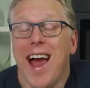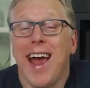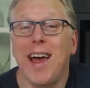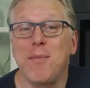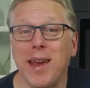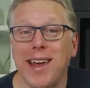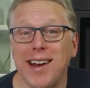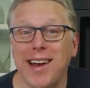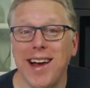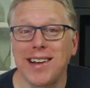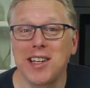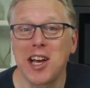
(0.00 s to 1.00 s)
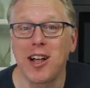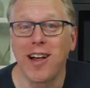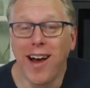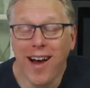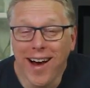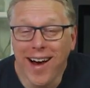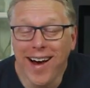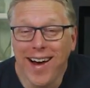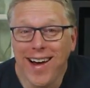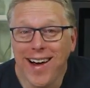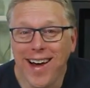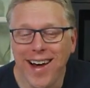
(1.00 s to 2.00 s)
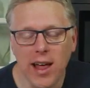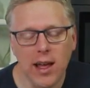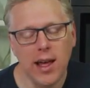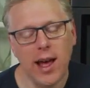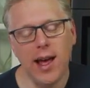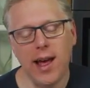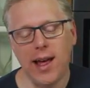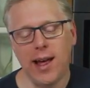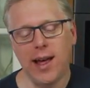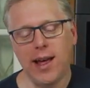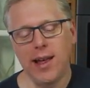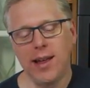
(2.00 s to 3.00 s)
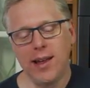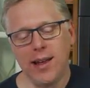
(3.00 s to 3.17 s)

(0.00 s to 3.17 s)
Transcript: Hey, I'm making a cocktail. Haha. uh,